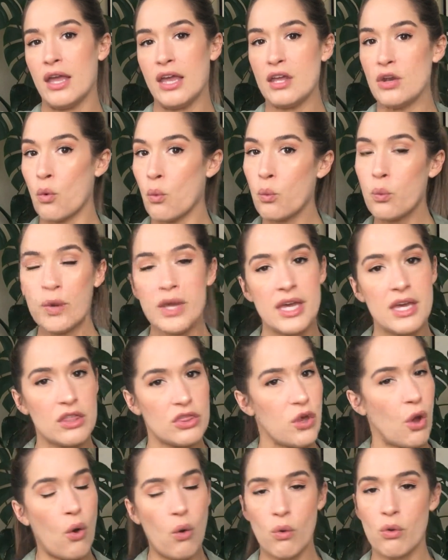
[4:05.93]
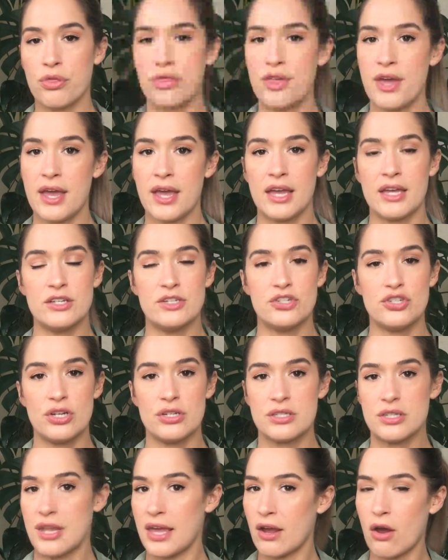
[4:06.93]
in a week, the whole thing is
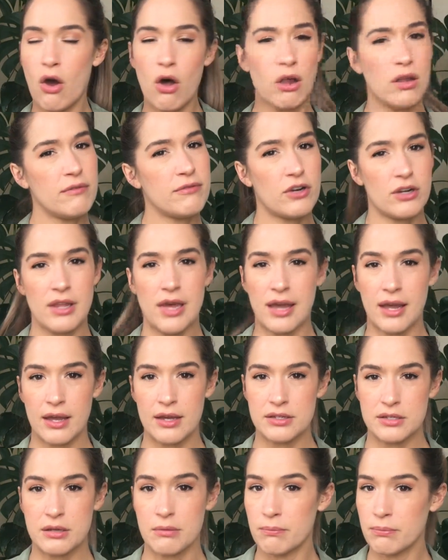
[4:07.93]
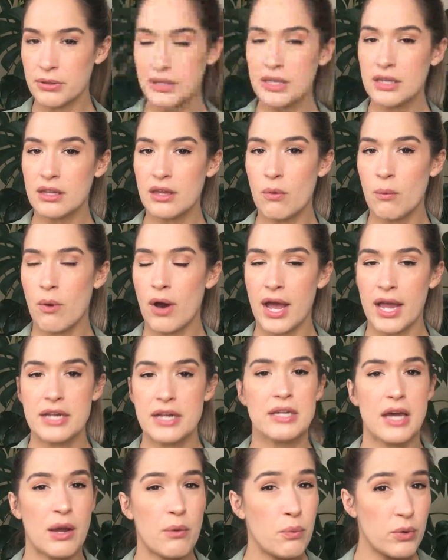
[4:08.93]
just like all of your leca is completely
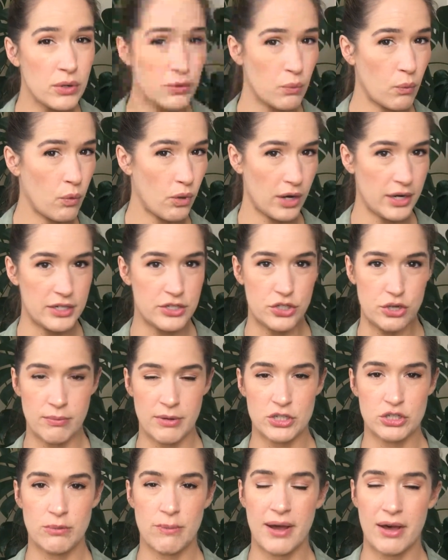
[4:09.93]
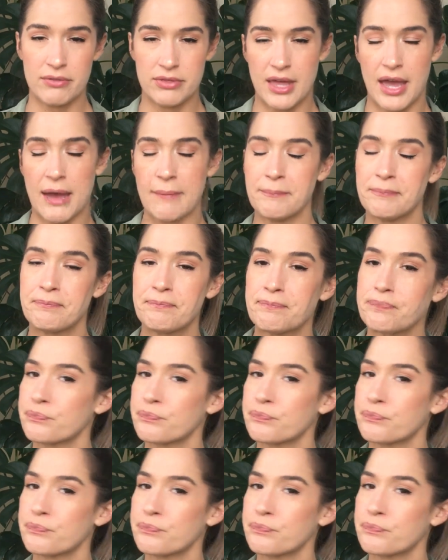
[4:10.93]
white, I wouldn't worry too much about that.